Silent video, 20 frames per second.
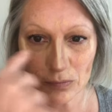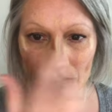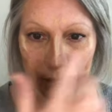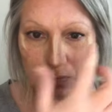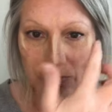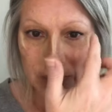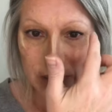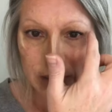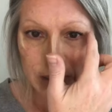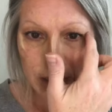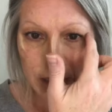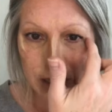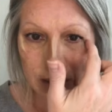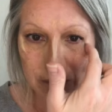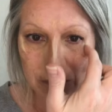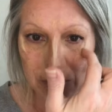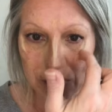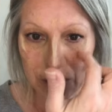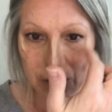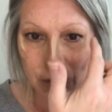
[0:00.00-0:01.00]
because I can
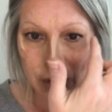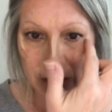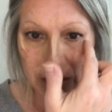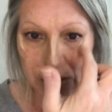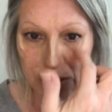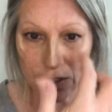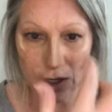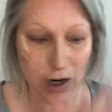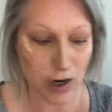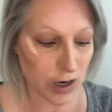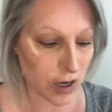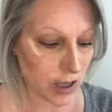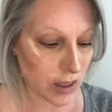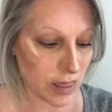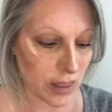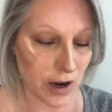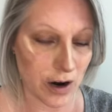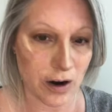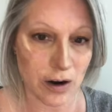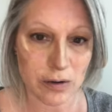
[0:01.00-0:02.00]
be quite dark in
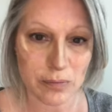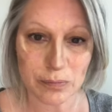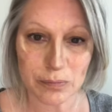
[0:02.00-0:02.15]
there.